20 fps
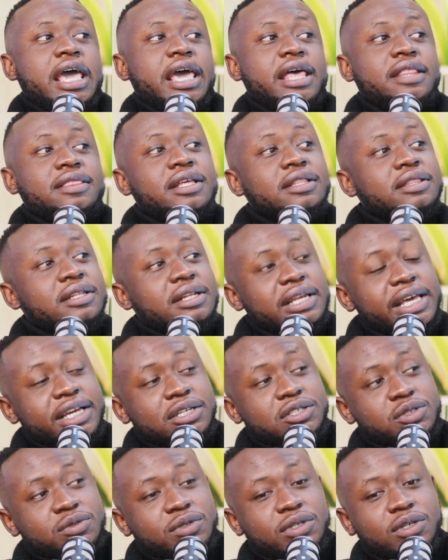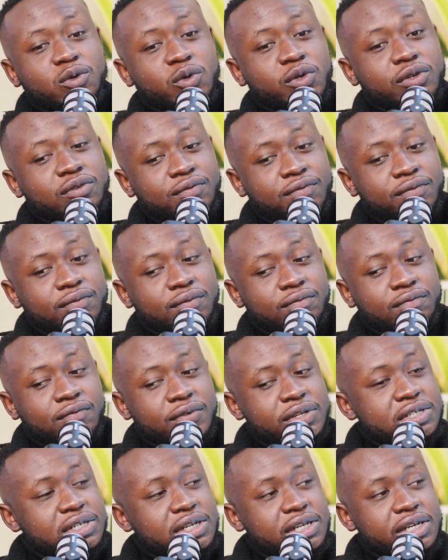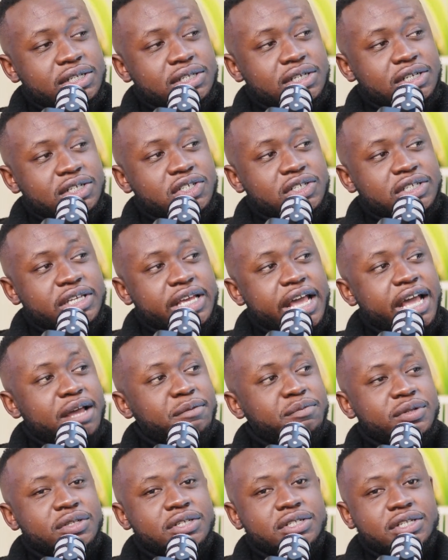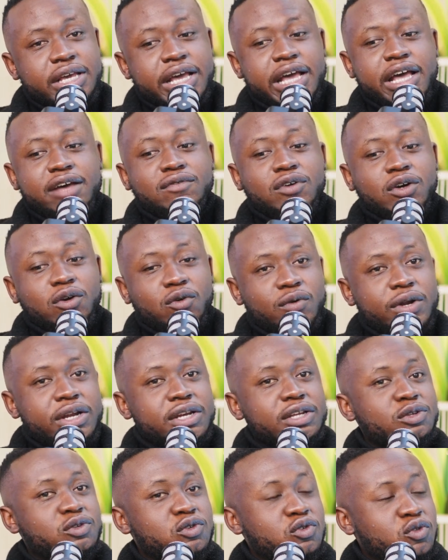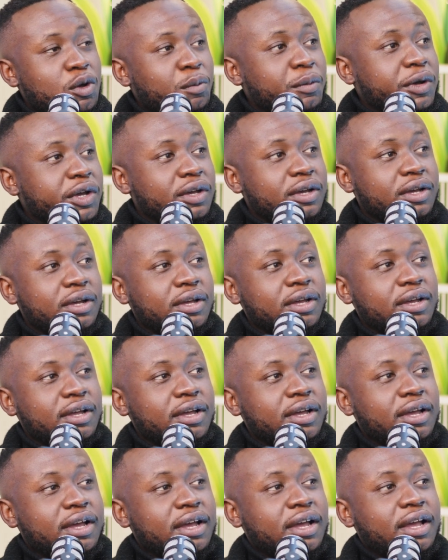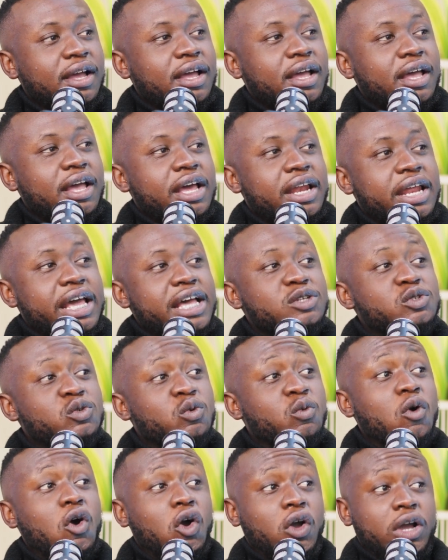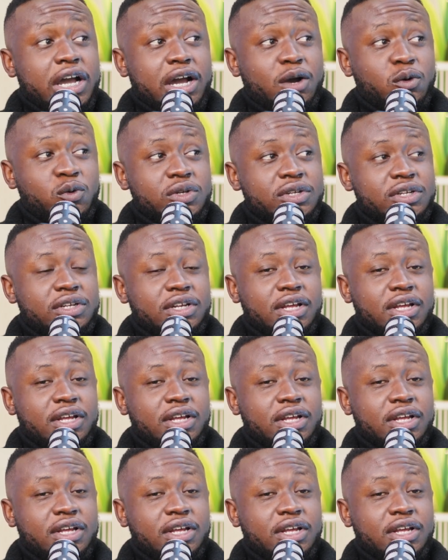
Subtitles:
And then the lecturer or invigilator just happens to have a running stomach and has to walk out.